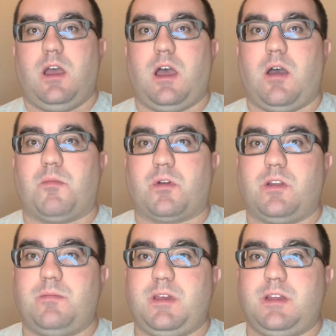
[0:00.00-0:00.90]
we're going
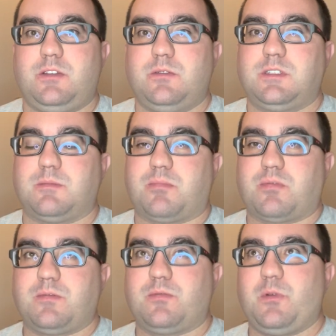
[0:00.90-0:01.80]
to be doing some
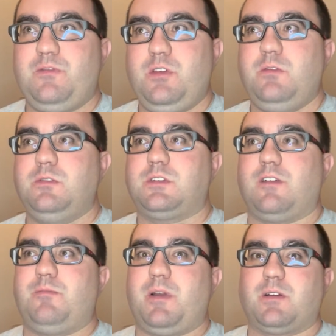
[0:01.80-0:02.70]
reviews
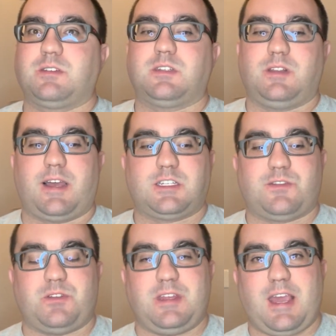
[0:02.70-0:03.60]
of barrel selects
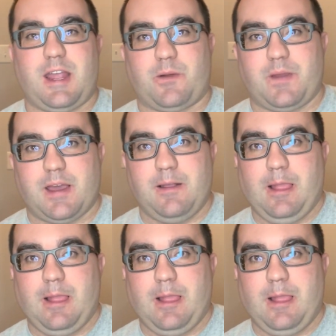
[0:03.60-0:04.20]
for the area.